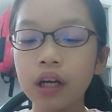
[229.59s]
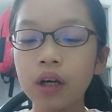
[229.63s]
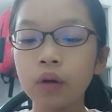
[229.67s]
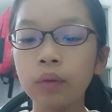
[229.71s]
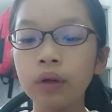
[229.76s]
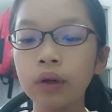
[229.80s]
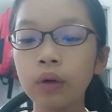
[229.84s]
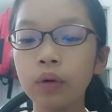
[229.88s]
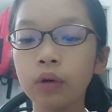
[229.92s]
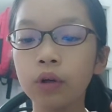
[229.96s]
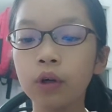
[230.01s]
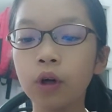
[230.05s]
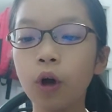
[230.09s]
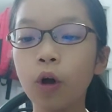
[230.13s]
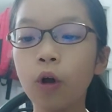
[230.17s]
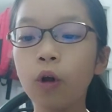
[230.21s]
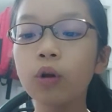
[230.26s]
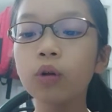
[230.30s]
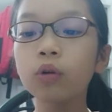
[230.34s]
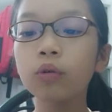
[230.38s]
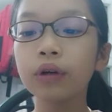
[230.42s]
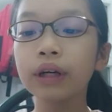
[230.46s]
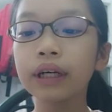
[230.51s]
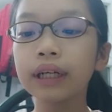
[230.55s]
We were
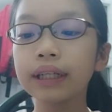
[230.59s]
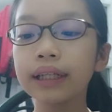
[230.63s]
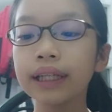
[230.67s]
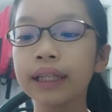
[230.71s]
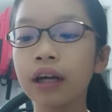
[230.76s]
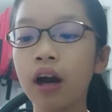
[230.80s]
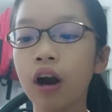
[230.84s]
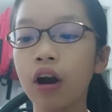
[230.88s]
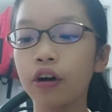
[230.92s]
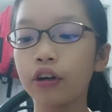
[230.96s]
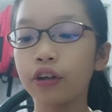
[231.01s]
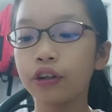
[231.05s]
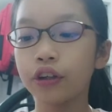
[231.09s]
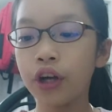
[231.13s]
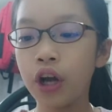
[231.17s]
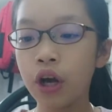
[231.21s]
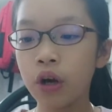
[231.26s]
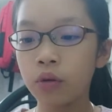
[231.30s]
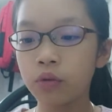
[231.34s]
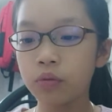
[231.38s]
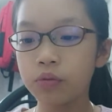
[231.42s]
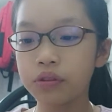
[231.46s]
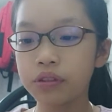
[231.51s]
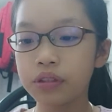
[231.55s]
all wrinkling our
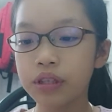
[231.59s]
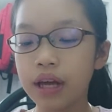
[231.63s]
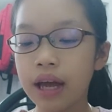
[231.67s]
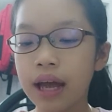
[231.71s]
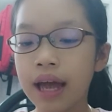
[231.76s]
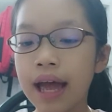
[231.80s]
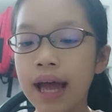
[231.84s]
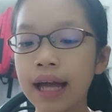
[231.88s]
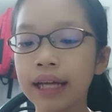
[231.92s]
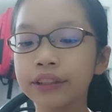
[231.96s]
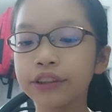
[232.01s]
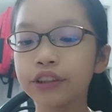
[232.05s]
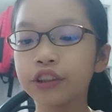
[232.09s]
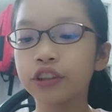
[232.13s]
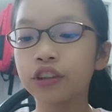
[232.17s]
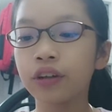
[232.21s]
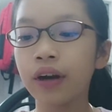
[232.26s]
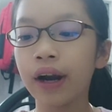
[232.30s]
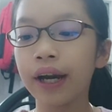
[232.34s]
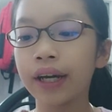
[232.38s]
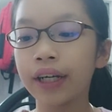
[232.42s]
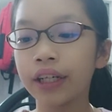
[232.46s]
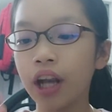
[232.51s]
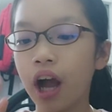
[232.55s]
nose and
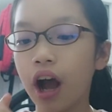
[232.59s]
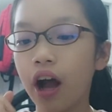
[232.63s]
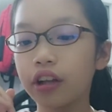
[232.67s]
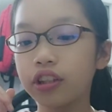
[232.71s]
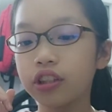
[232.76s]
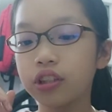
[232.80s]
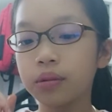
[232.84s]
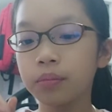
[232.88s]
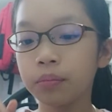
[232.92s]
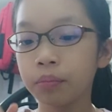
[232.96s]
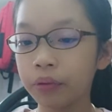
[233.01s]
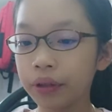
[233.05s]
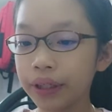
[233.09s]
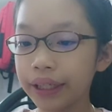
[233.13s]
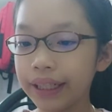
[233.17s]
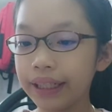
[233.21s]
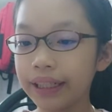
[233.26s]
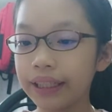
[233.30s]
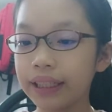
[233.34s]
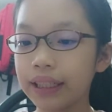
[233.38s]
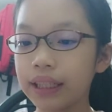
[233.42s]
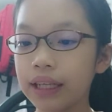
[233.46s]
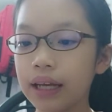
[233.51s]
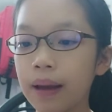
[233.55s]
trying not to
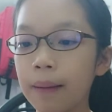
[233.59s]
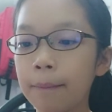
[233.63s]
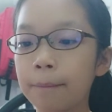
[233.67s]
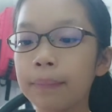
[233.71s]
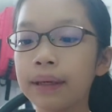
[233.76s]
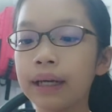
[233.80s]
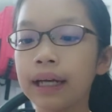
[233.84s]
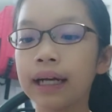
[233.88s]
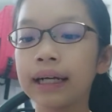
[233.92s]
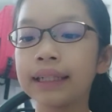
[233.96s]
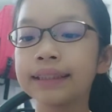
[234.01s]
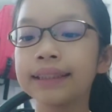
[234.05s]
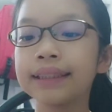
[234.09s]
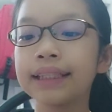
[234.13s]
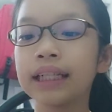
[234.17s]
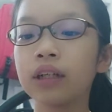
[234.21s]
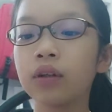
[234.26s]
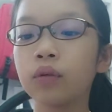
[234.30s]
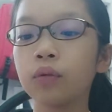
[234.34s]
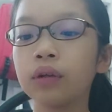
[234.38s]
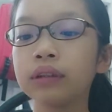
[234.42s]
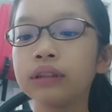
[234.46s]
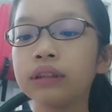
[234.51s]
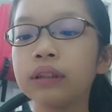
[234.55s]
breathe, because there
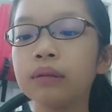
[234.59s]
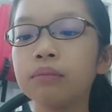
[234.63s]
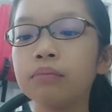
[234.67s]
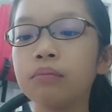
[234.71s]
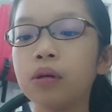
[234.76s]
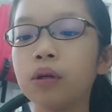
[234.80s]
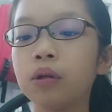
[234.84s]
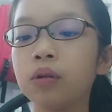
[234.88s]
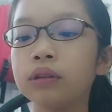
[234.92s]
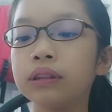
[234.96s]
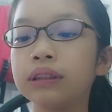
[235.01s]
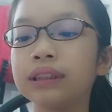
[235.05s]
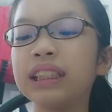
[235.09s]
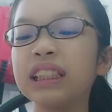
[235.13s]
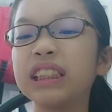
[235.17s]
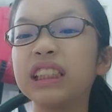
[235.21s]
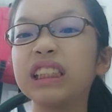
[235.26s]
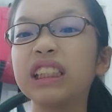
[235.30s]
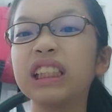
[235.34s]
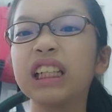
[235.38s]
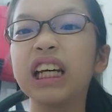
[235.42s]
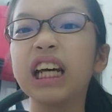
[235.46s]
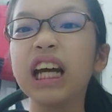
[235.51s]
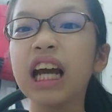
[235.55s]
was the most
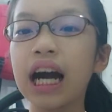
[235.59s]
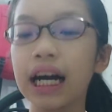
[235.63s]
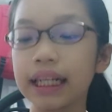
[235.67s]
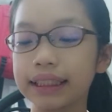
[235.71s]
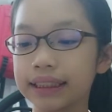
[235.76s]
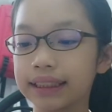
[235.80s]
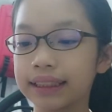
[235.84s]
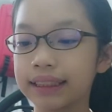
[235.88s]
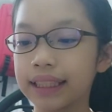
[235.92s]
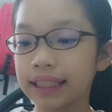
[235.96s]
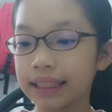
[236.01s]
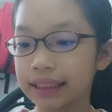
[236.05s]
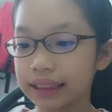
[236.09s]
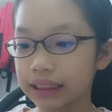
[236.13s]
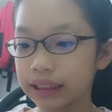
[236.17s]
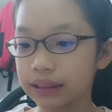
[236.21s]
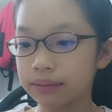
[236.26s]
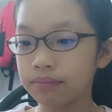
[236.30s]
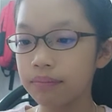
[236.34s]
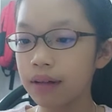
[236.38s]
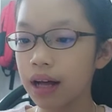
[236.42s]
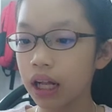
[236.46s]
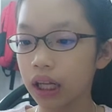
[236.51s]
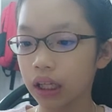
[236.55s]
disgusting
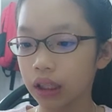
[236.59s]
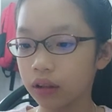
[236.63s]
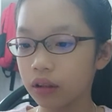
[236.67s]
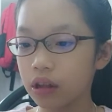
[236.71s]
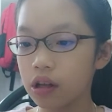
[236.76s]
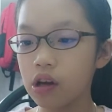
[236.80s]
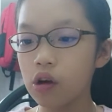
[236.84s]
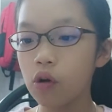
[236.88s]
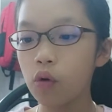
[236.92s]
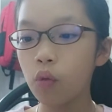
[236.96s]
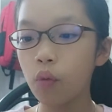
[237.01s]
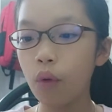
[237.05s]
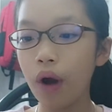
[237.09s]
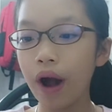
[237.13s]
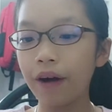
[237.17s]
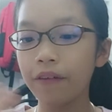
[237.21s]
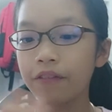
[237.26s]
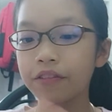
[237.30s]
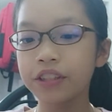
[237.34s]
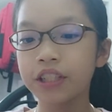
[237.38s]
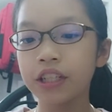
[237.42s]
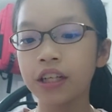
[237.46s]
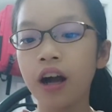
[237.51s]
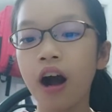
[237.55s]
smell
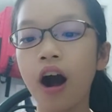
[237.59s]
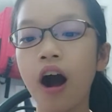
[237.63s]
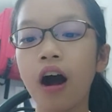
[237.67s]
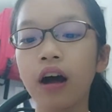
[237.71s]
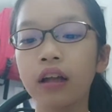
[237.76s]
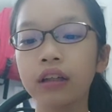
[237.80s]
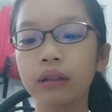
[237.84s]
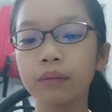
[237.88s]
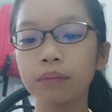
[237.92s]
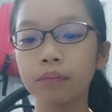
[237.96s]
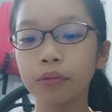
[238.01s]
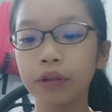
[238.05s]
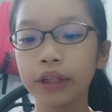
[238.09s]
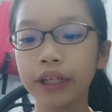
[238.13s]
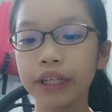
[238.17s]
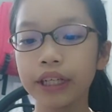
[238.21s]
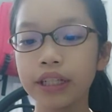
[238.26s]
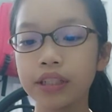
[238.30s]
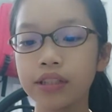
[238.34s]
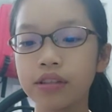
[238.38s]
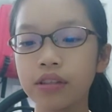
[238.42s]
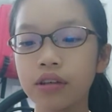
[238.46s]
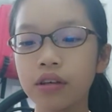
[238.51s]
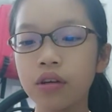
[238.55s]
wafting on the
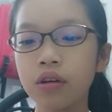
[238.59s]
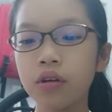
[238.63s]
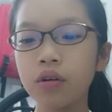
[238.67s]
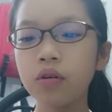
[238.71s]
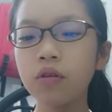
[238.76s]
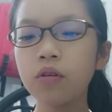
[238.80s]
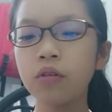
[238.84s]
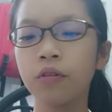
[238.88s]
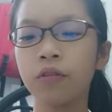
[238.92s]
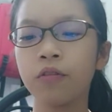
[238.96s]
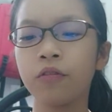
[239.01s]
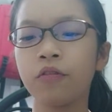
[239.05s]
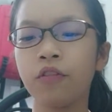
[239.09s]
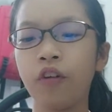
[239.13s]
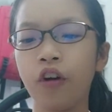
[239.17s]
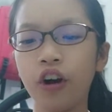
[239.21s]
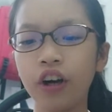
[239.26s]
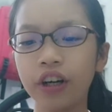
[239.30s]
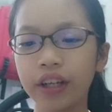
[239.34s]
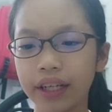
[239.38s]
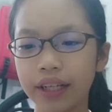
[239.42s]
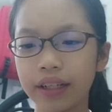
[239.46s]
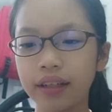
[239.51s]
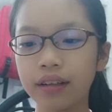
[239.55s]
breeze. Who
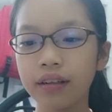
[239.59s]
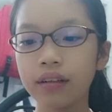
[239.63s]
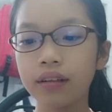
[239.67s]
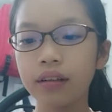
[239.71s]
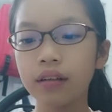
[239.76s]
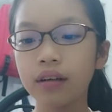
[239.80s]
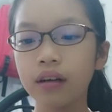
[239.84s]
farted?